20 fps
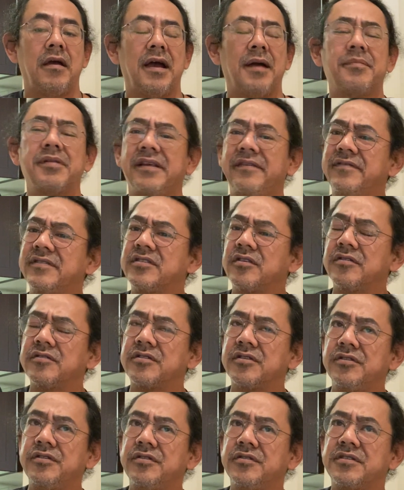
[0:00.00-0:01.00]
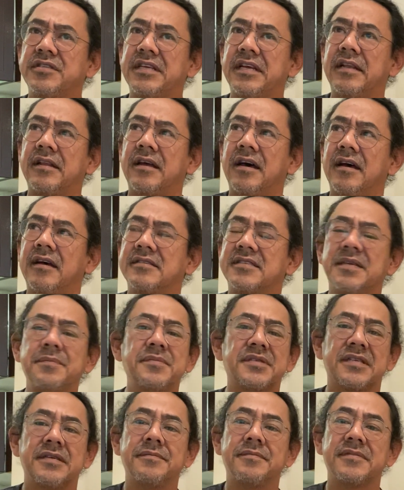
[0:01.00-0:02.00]
believe it's also used in
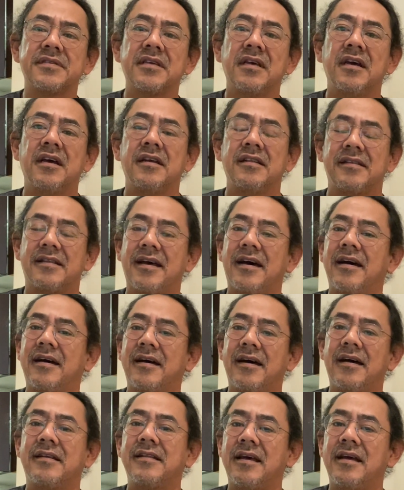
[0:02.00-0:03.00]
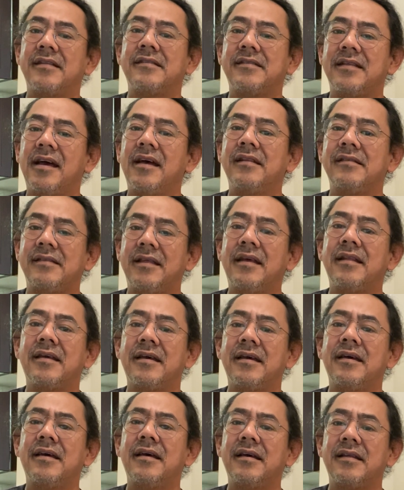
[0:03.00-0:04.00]
Simpsons. Da, da, da, da,
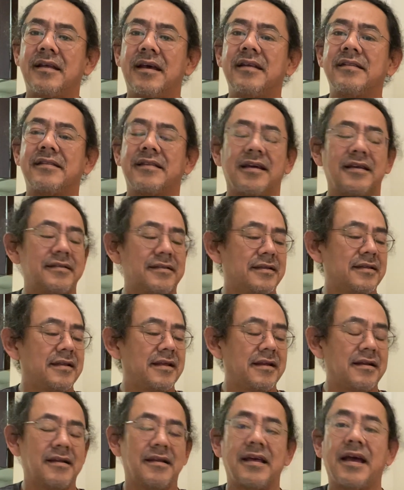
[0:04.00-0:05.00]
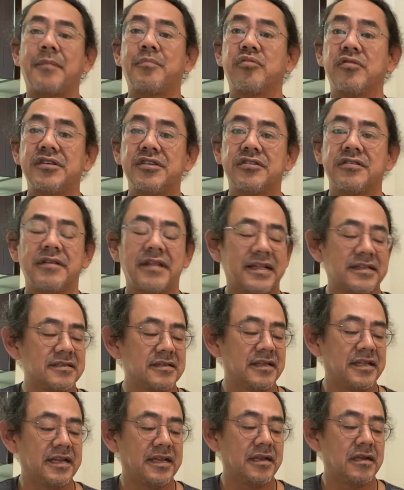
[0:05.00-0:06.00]
da, da, da, da, da. I'm pretty sure that's
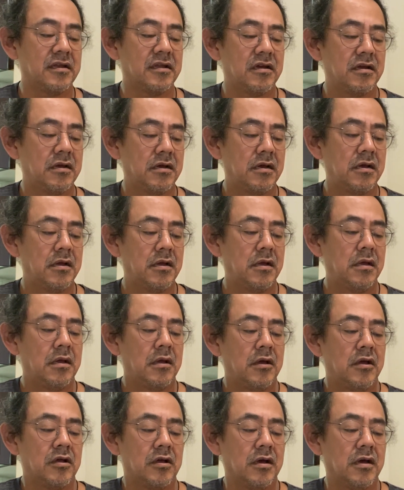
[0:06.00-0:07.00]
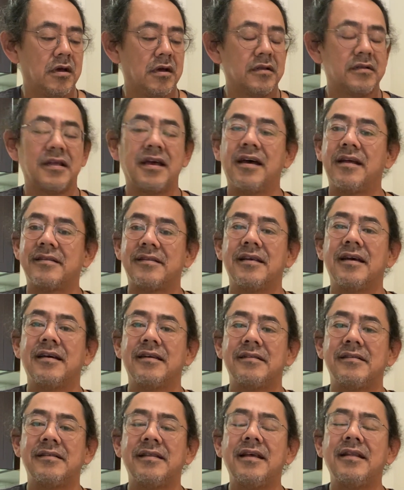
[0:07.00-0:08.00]
Lydian. Da, da,
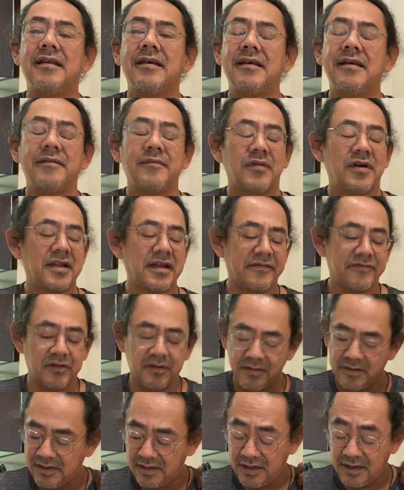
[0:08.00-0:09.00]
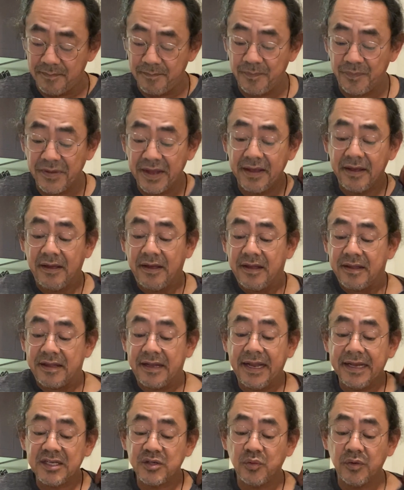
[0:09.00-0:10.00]
da, da, whatever. The
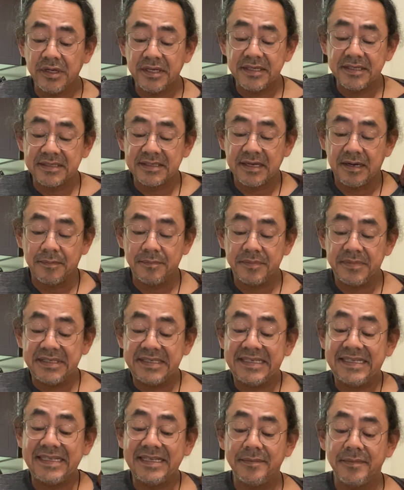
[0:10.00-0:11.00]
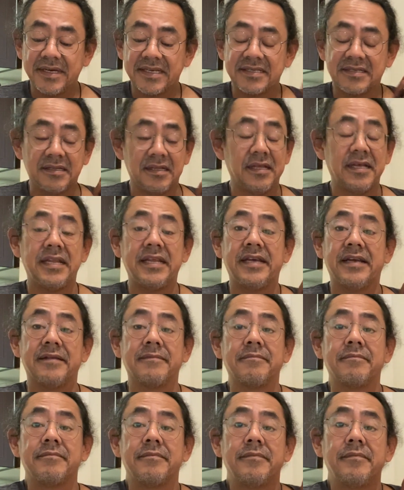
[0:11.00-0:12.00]
next one is D Mixolydian.
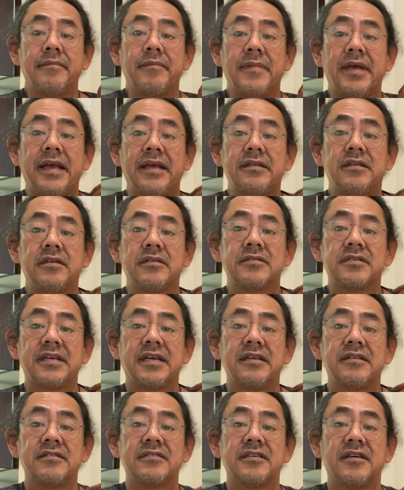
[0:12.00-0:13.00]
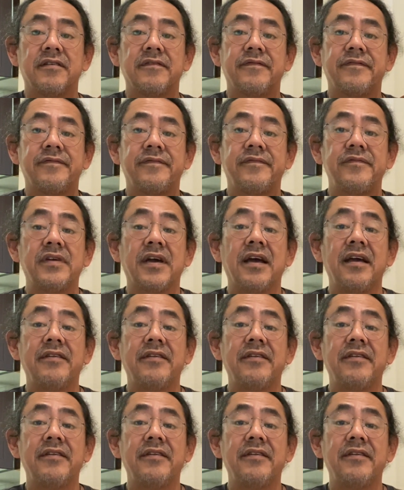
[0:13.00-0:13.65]
And you're saying to yourself, I